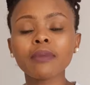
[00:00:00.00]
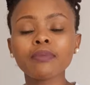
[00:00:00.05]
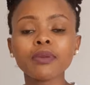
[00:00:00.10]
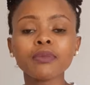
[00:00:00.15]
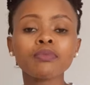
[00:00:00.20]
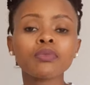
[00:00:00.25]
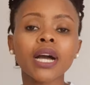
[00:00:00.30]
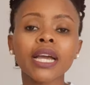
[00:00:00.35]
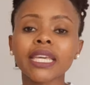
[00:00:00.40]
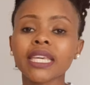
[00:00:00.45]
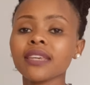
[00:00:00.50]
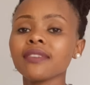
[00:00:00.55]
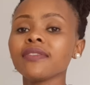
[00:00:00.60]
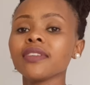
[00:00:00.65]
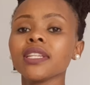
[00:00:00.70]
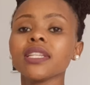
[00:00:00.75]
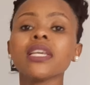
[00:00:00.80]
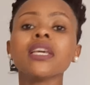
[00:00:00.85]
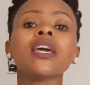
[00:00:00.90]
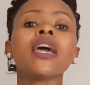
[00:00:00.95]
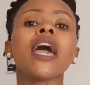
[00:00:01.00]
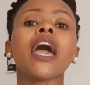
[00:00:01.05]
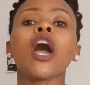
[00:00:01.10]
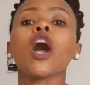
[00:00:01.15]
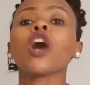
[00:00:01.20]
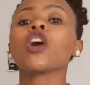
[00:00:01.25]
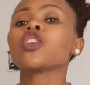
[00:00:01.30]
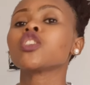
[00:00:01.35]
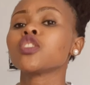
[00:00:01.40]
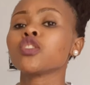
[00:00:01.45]
people are given
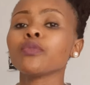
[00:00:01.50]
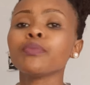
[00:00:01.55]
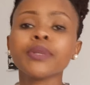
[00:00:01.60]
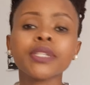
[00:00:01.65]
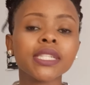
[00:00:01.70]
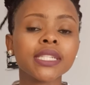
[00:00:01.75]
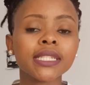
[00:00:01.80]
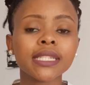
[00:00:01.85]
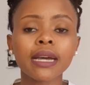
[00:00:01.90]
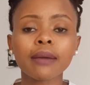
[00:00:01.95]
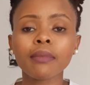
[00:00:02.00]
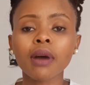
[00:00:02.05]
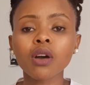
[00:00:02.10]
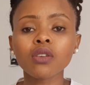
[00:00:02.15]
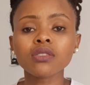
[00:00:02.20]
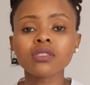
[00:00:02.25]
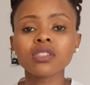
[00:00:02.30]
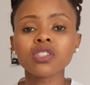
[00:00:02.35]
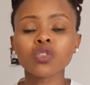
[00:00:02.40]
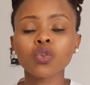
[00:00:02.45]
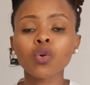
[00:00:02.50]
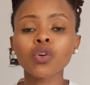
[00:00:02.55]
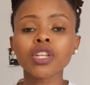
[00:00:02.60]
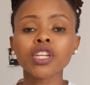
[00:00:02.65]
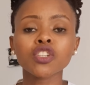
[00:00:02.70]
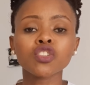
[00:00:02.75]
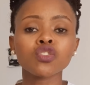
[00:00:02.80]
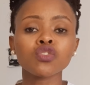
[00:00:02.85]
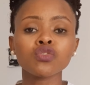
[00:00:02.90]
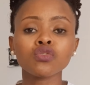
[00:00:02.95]
exorbitant amounts in order
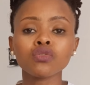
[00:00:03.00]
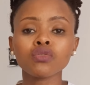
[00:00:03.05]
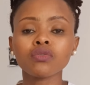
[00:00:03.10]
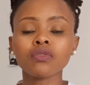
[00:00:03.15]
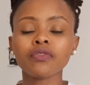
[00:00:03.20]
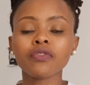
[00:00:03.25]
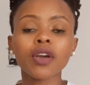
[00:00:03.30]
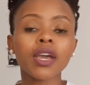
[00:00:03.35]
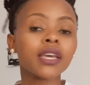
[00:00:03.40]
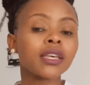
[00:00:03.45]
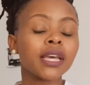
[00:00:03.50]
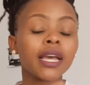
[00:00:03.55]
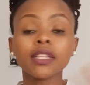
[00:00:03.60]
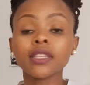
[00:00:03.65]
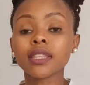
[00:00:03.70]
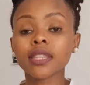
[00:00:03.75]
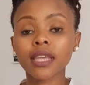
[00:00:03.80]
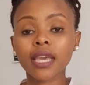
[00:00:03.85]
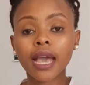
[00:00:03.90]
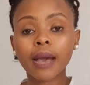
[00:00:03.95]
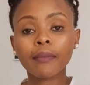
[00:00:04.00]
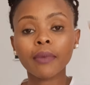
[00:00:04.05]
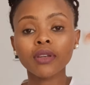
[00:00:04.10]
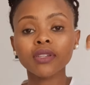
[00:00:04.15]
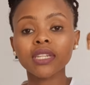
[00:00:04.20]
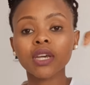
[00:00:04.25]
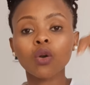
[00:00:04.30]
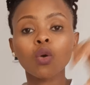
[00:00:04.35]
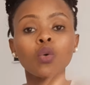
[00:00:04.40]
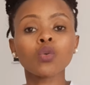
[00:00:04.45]
to, and the
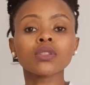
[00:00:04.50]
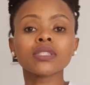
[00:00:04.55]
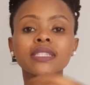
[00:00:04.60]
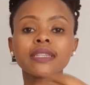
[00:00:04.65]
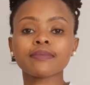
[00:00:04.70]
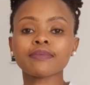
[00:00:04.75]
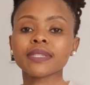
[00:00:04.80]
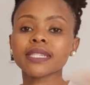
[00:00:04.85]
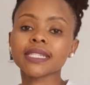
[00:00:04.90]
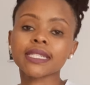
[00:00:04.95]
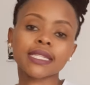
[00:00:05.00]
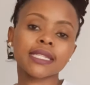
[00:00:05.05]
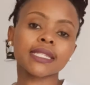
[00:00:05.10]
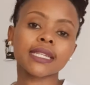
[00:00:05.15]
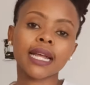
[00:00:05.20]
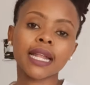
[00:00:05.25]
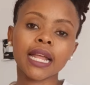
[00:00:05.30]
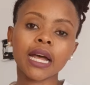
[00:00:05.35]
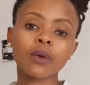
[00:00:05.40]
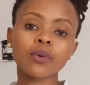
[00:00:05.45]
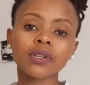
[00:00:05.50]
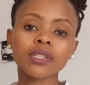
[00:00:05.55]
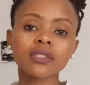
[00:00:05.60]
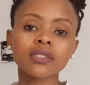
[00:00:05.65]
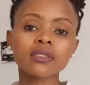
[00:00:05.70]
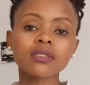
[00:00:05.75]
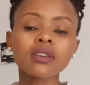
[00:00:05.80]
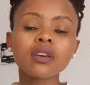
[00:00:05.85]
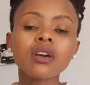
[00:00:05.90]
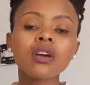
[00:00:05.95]
amounts are called subsistence
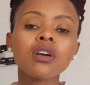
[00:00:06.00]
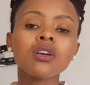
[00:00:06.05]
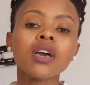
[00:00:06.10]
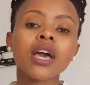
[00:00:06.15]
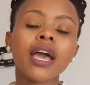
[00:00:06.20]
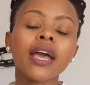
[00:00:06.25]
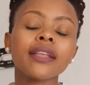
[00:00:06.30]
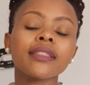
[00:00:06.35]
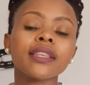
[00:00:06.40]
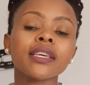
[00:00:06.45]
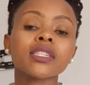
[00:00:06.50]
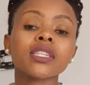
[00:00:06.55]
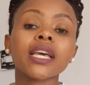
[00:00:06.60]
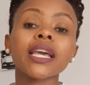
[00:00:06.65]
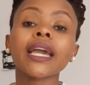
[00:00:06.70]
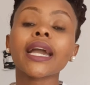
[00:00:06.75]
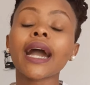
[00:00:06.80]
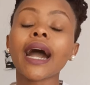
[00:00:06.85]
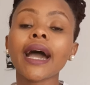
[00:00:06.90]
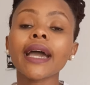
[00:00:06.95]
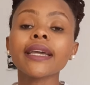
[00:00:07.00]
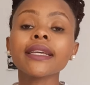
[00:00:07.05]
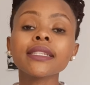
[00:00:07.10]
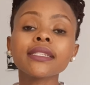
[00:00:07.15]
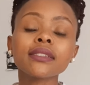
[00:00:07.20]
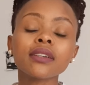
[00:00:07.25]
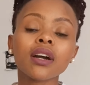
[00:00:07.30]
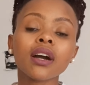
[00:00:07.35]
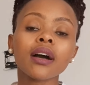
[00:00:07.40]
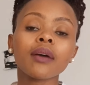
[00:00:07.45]
allowance. And there's a guide
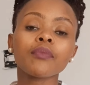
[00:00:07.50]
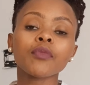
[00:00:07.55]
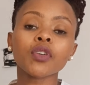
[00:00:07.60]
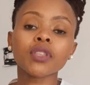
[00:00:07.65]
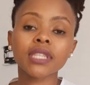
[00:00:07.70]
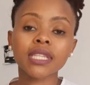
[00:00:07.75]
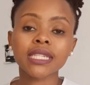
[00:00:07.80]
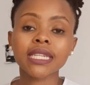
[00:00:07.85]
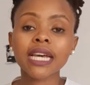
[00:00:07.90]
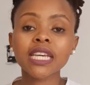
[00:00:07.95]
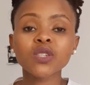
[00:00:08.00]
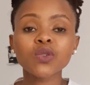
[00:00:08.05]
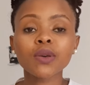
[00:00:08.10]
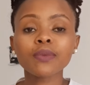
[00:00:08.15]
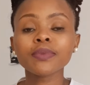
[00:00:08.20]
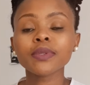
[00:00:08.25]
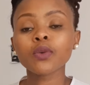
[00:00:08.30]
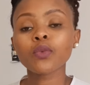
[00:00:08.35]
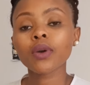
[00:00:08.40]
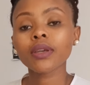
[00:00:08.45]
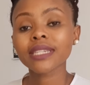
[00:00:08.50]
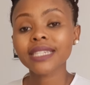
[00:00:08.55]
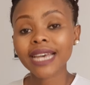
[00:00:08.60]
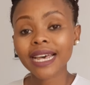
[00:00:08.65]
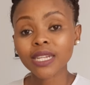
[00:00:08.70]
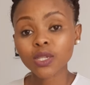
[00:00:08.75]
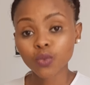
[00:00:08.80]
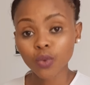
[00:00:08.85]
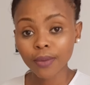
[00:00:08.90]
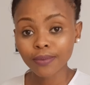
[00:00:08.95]
on the SARS
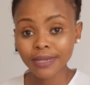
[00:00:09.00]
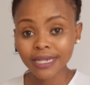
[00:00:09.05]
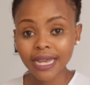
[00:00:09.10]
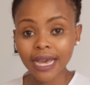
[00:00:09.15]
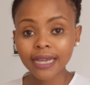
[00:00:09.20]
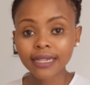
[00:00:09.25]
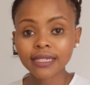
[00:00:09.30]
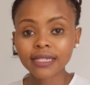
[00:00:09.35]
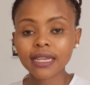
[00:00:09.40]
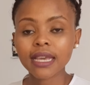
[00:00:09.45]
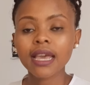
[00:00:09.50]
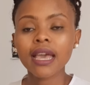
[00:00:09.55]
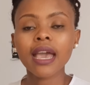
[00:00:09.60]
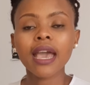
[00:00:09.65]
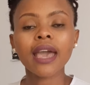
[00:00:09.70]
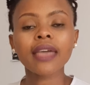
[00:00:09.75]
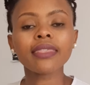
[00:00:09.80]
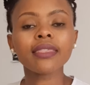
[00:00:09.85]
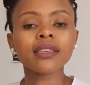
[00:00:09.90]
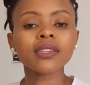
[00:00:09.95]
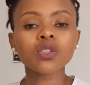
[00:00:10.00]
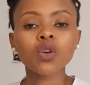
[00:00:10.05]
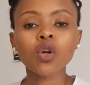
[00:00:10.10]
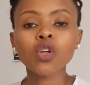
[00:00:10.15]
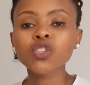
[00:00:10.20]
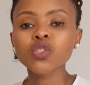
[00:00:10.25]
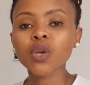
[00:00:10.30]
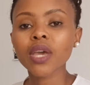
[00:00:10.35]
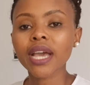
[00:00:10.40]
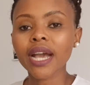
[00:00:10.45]
website, and there's
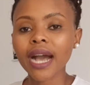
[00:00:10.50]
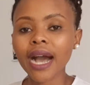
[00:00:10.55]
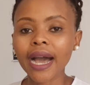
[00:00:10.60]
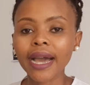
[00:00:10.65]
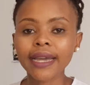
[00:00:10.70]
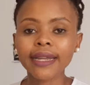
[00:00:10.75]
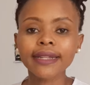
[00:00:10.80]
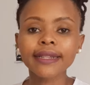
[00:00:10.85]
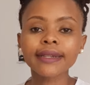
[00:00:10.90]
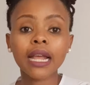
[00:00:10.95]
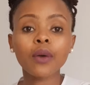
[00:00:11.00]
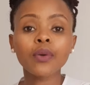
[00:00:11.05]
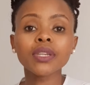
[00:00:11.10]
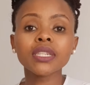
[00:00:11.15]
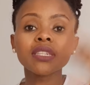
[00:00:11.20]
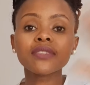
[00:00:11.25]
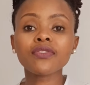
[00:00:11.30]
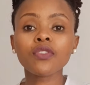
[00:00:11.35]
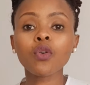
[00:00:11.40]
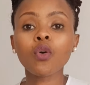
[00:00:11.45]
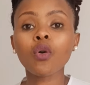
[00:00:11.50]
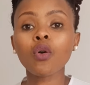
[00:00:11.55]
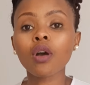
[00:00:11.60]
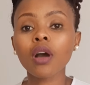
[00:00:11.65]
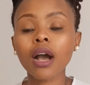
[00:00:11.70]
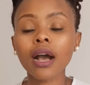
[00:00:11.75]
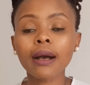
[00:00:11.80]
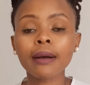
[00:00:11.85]
also a guide allowance for